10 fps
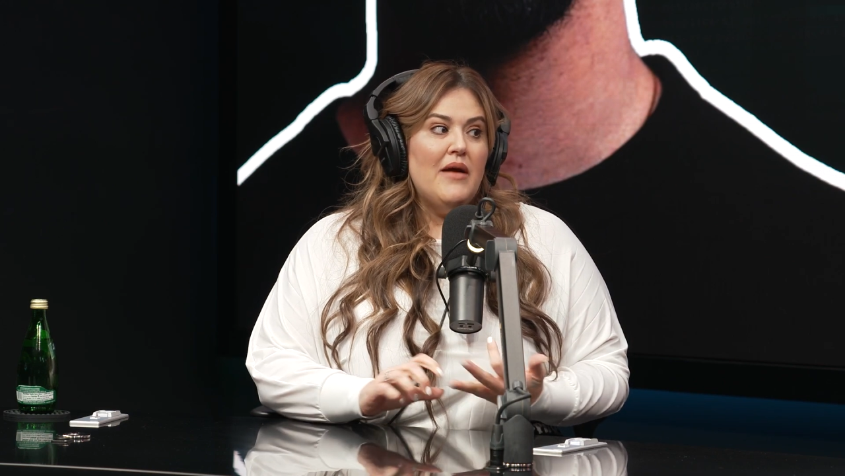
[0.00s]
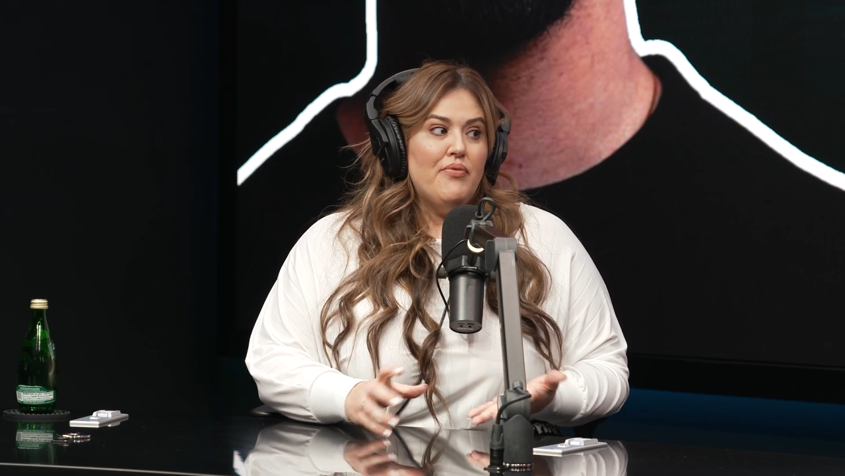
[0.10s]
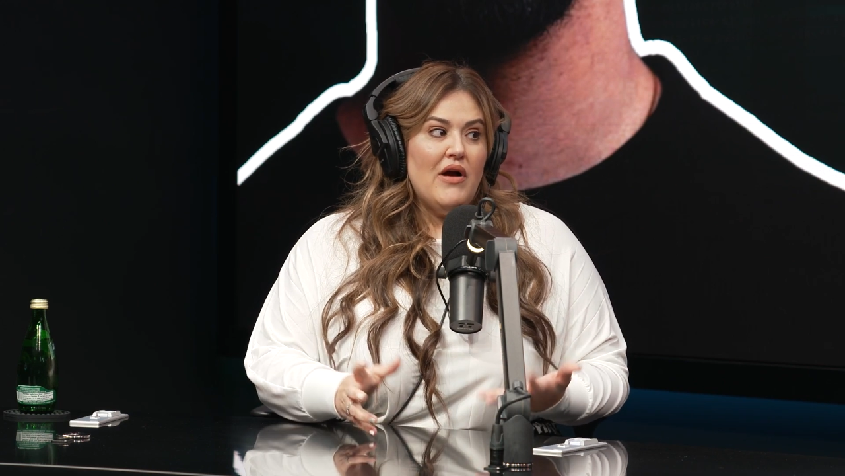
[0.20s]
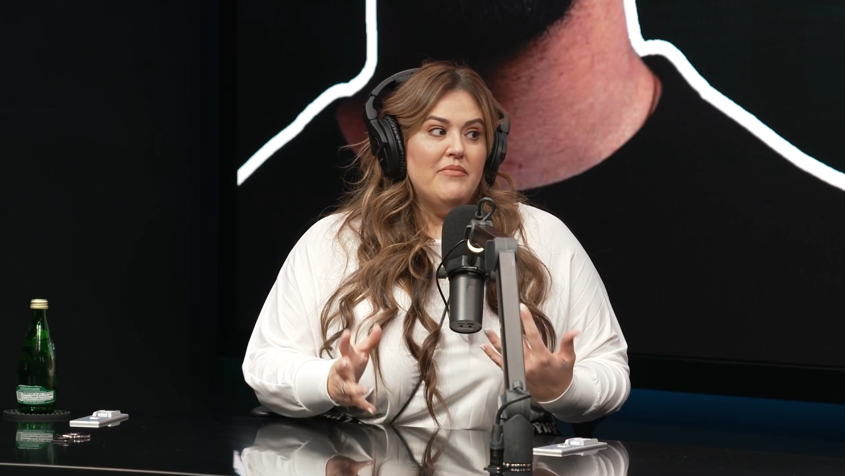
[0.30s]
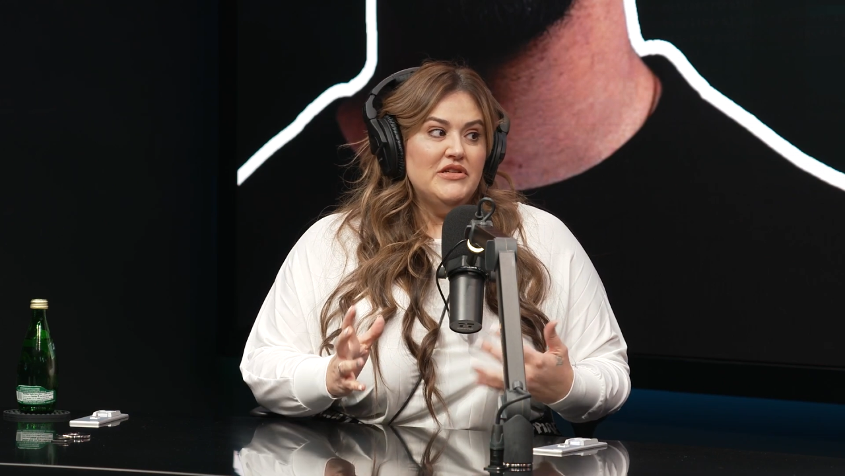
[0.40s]
I
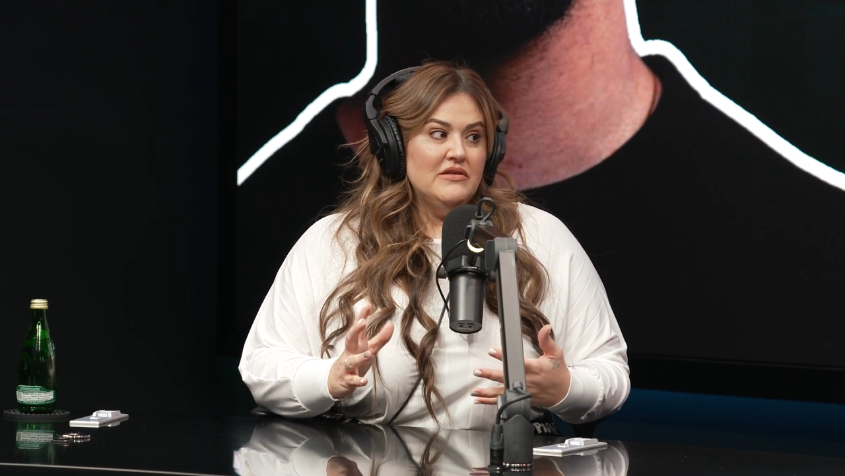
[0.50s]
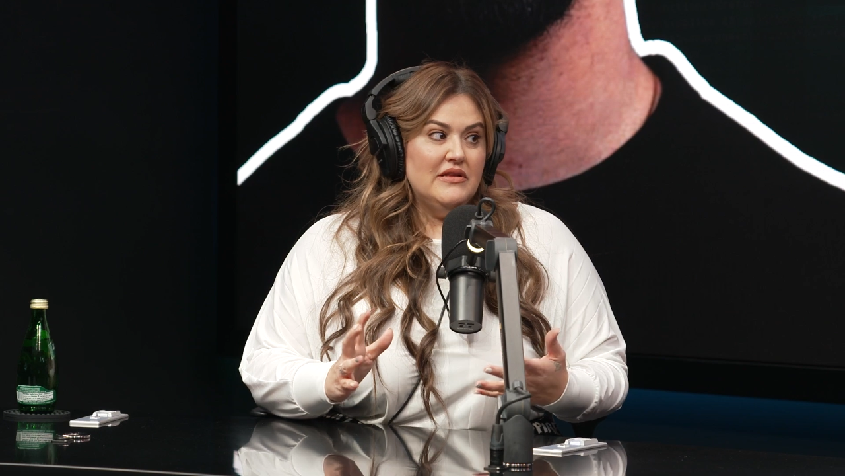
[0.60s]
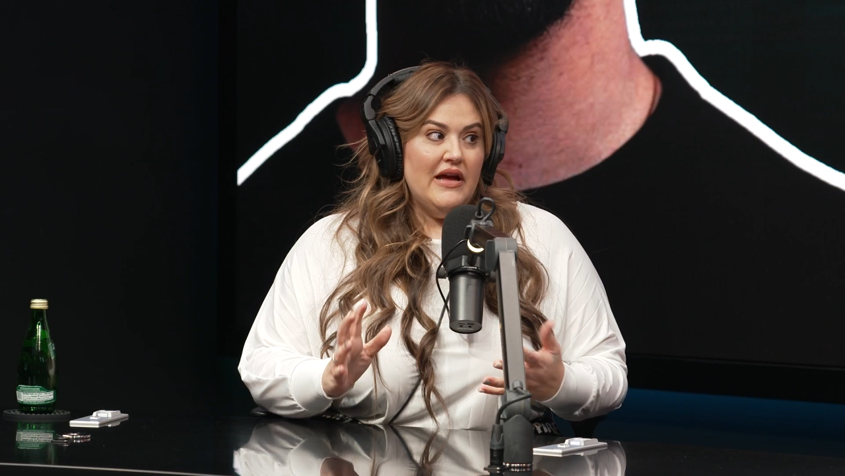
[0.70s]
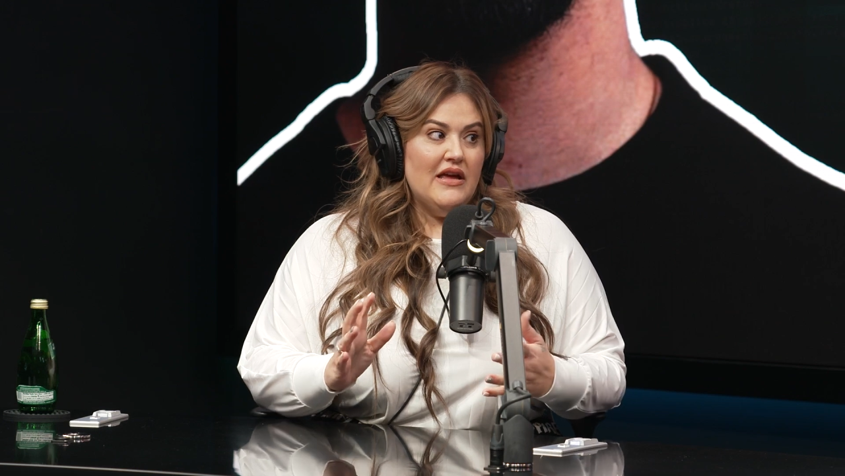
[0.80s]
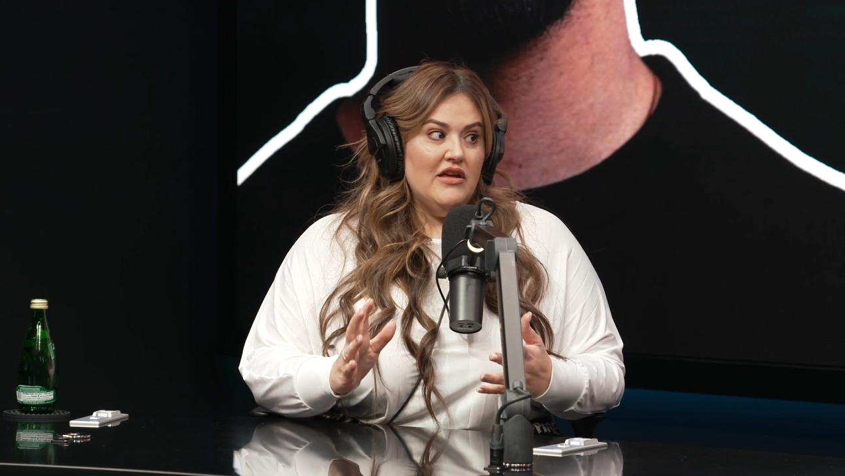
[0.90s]
promise,
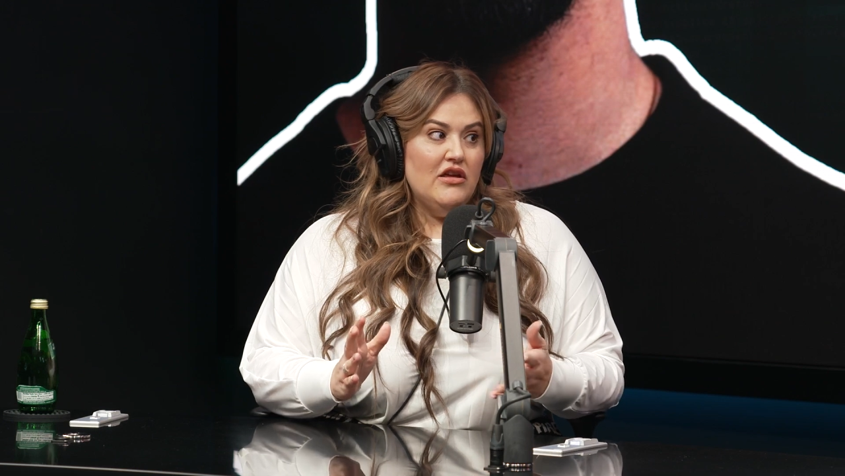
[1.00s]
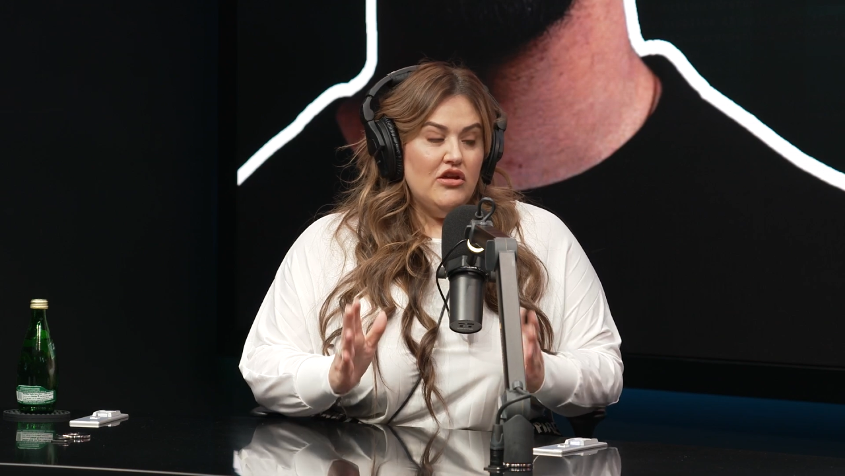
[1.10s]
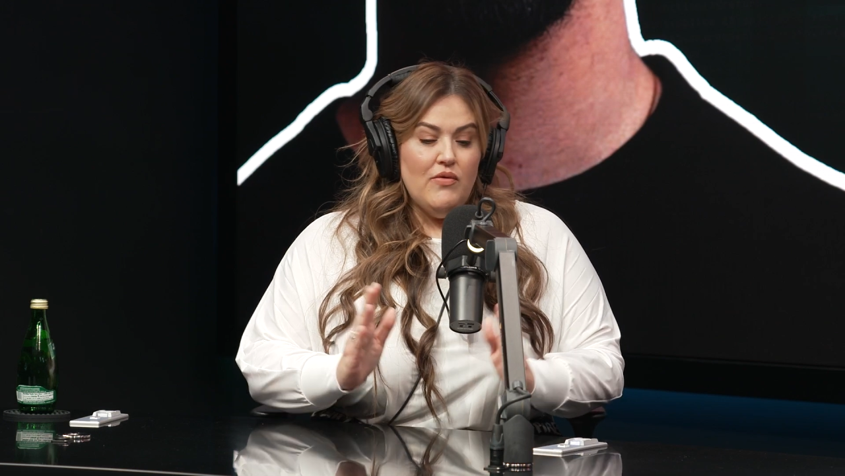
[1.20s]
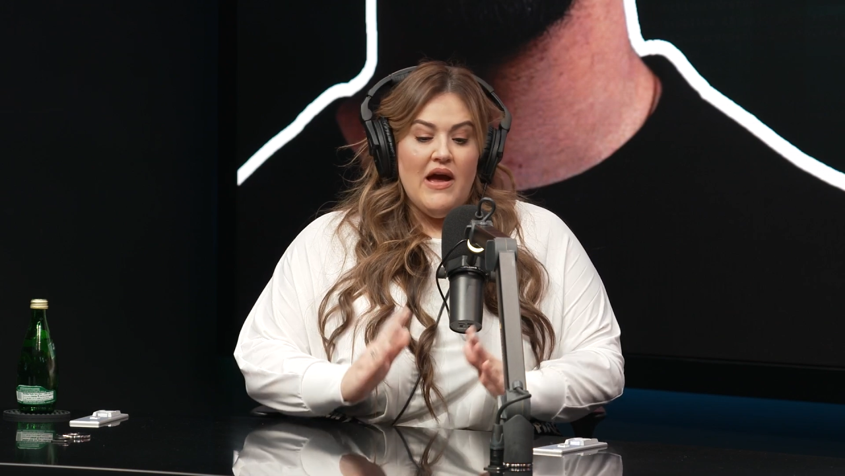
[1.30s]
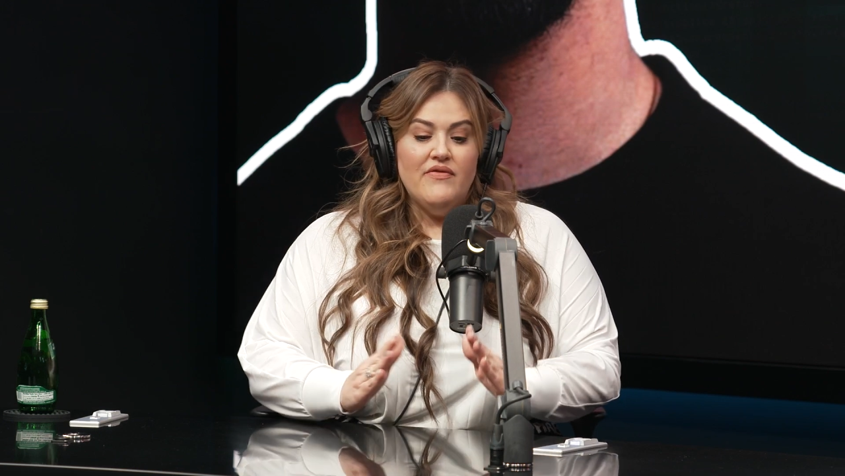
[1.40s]
like,
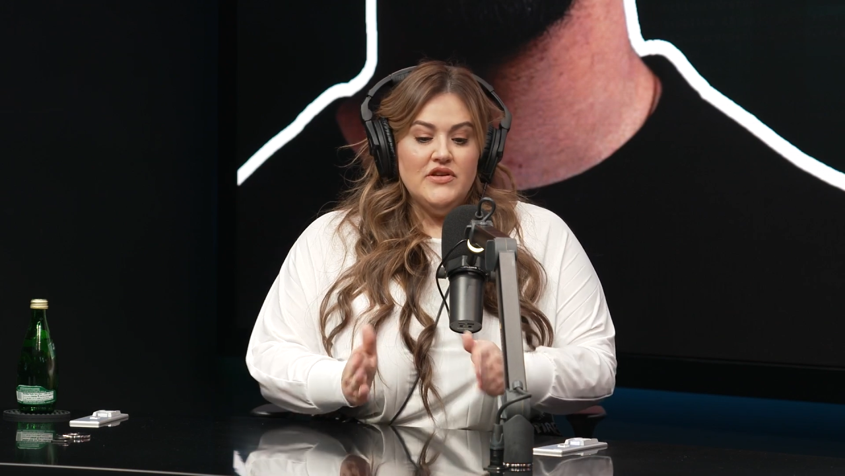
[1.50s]
you have